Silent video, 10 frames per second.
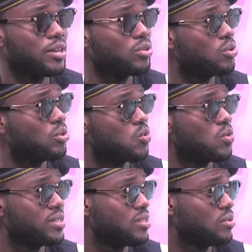know who
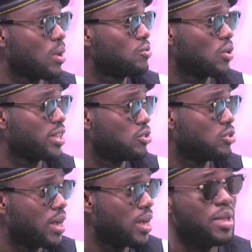was talking
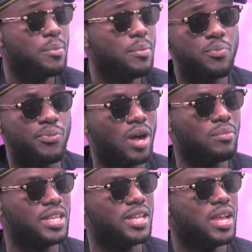to her. Maybe
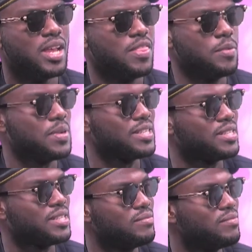probably the
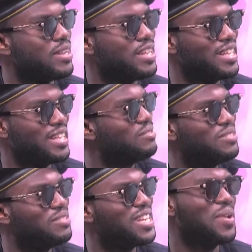person. Did
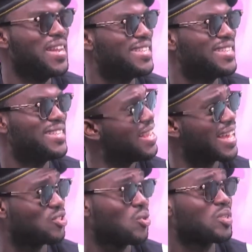they really say
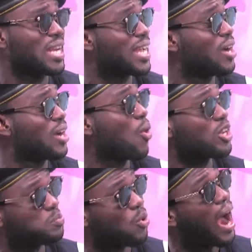that she looks like a
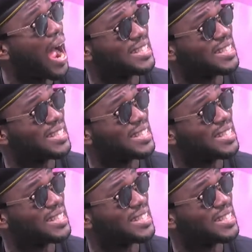gospel artist?